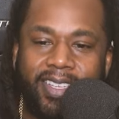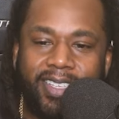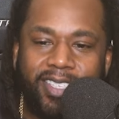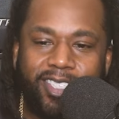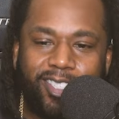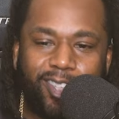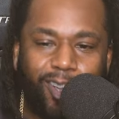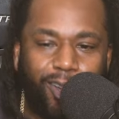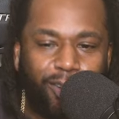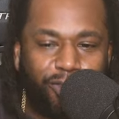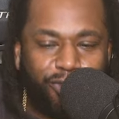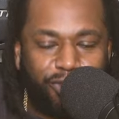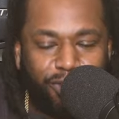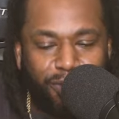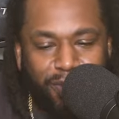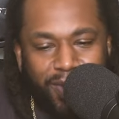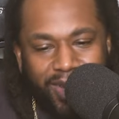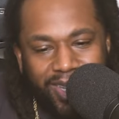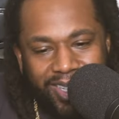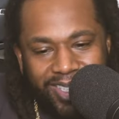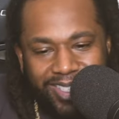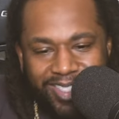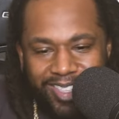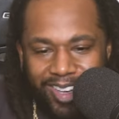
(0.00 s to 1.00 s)
So for
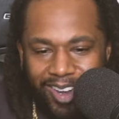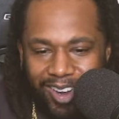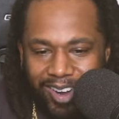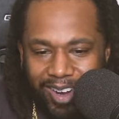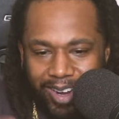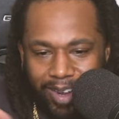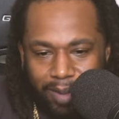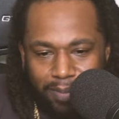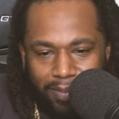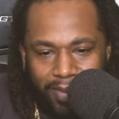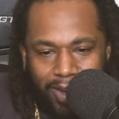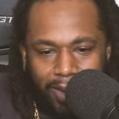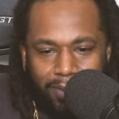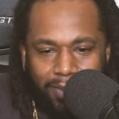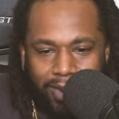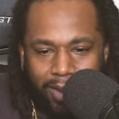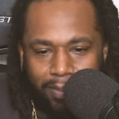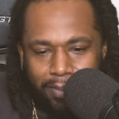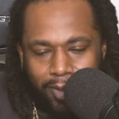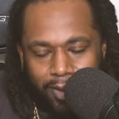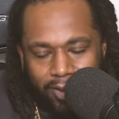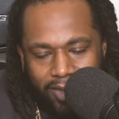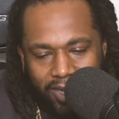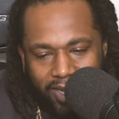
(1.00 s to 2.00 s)
me to start, I'm, I'm,
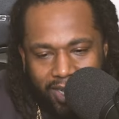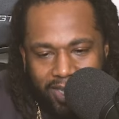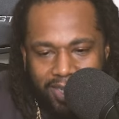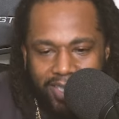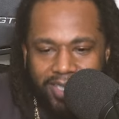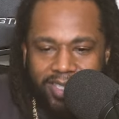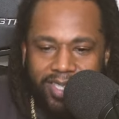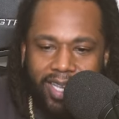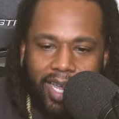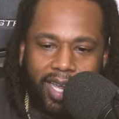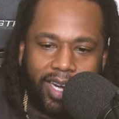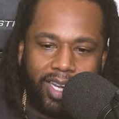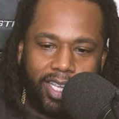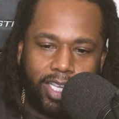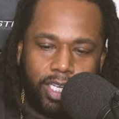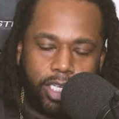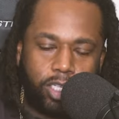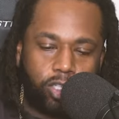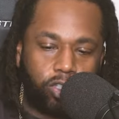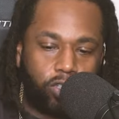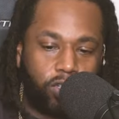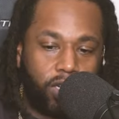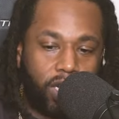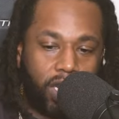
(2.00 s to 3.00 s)
I'm on the other side of
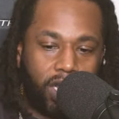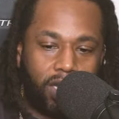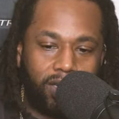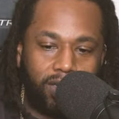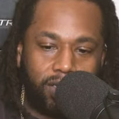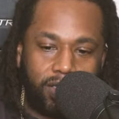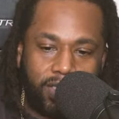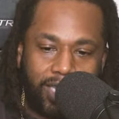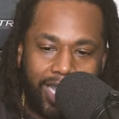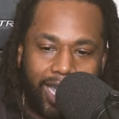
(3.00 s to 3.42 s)
history now,